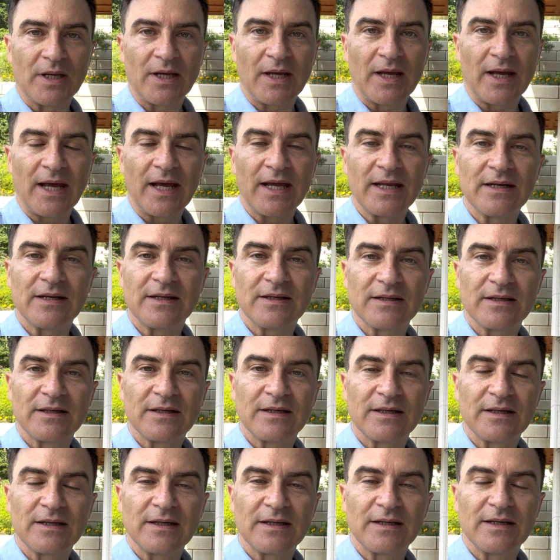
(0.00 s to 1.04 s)
And
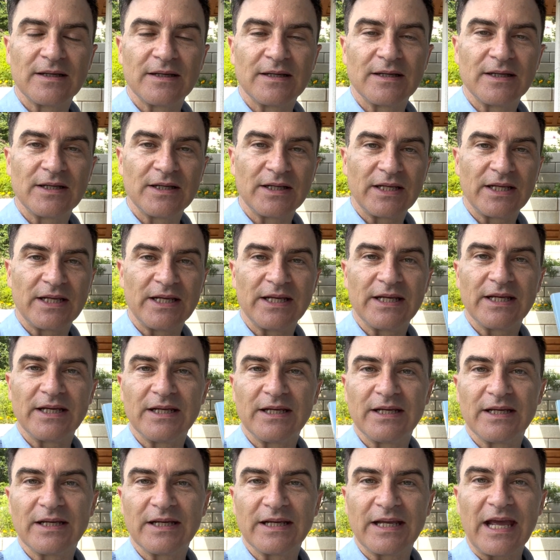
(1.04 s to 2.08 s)
he
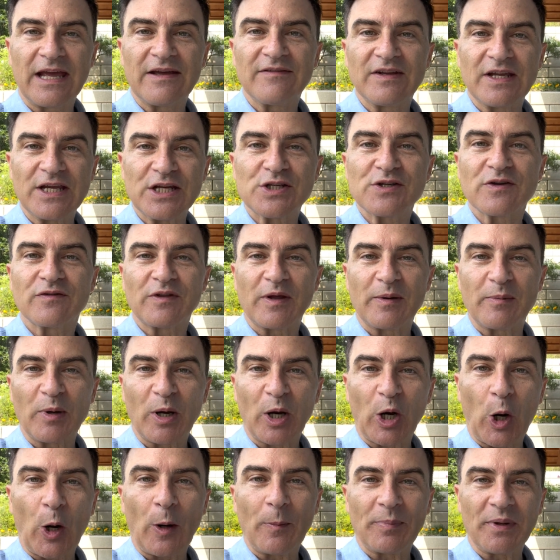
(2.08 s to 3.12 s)
gave each of them a
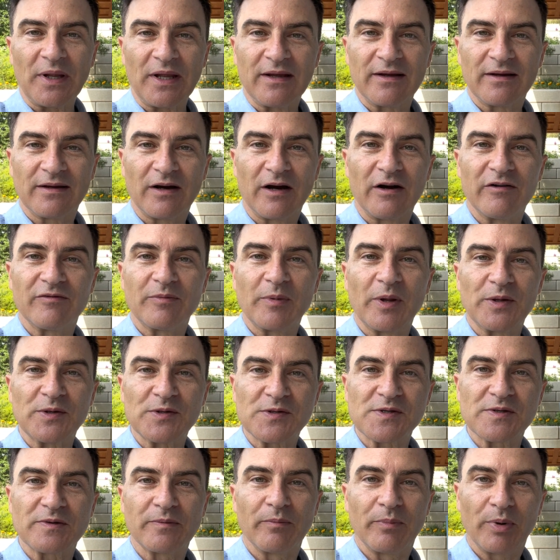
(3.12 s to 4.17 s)
copy of
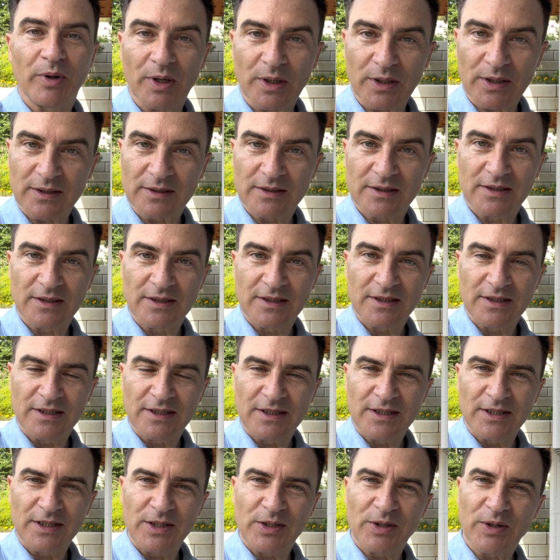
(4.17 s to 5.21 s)
Mother's book.
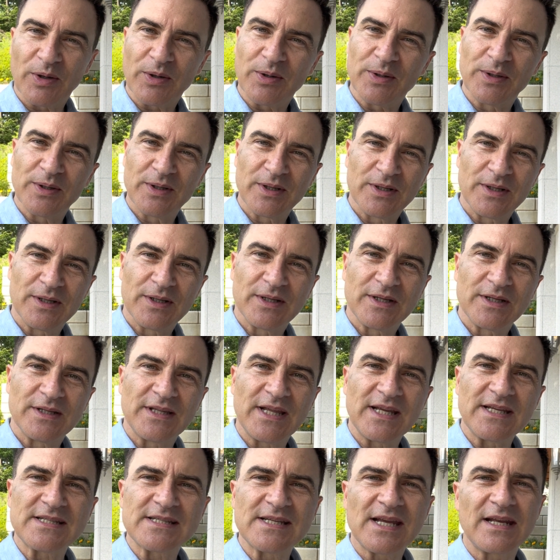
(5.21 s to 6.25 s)
You know,
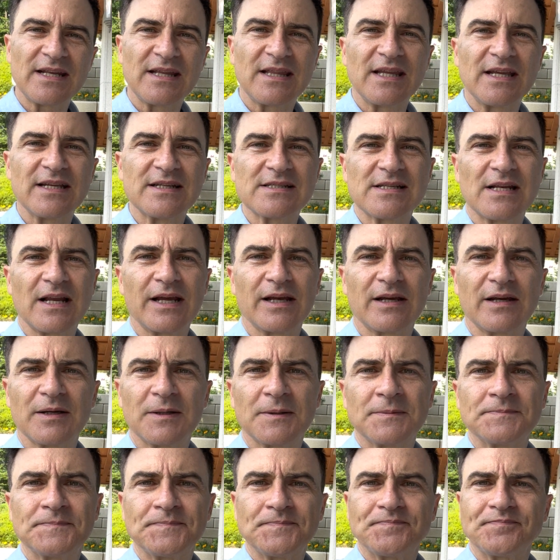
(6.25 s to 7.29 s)
they said things like,
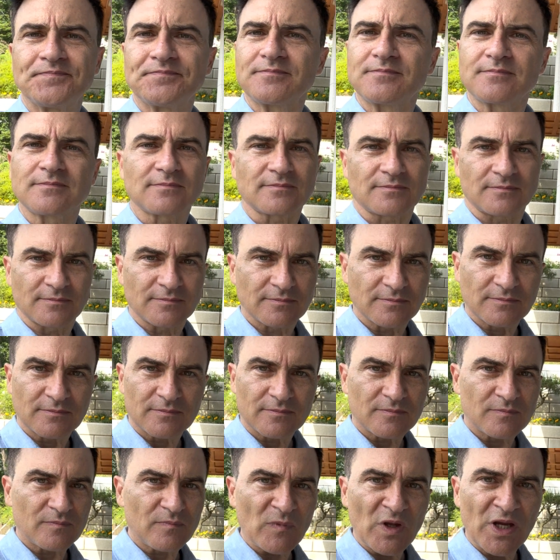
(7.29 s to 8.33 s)

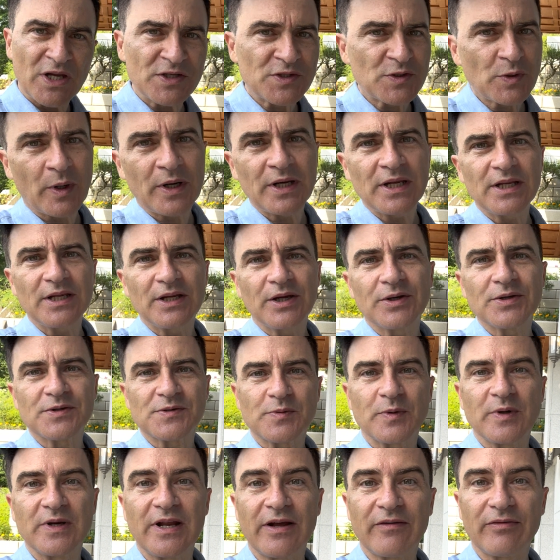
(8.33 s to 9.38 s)
in 20 years,
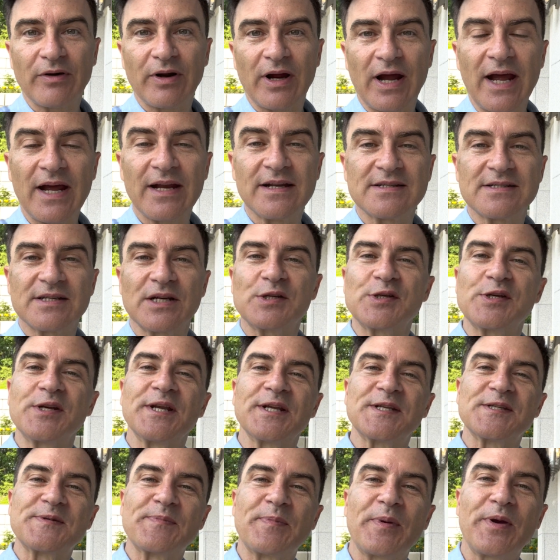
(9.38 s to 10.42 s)
we never had such an
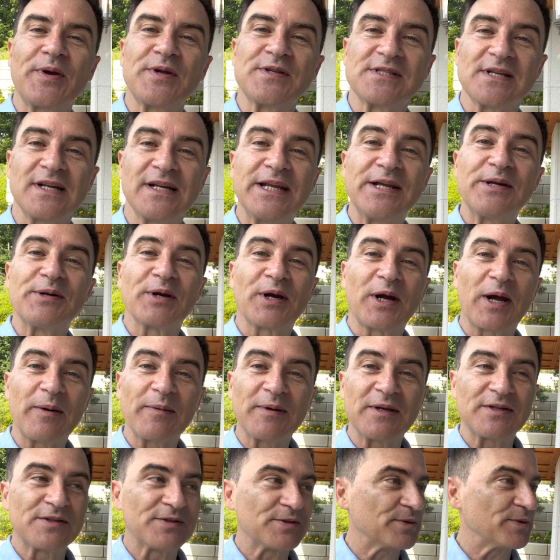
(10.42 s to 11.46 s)
experience, a leader
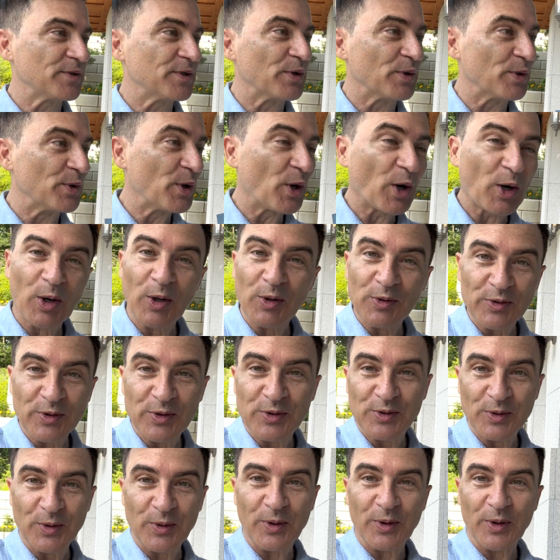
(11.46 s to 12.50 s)
coming to, knock on the
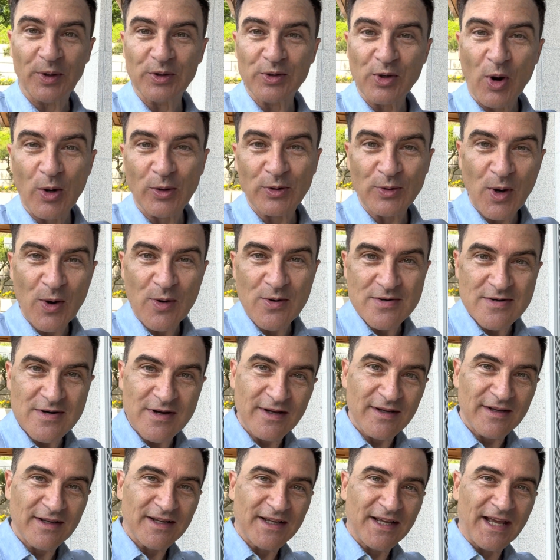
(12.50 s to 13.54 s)
door
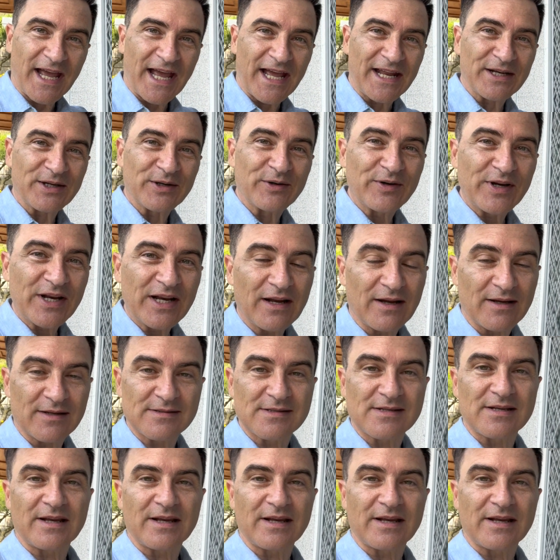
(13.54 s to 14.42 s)
and greet us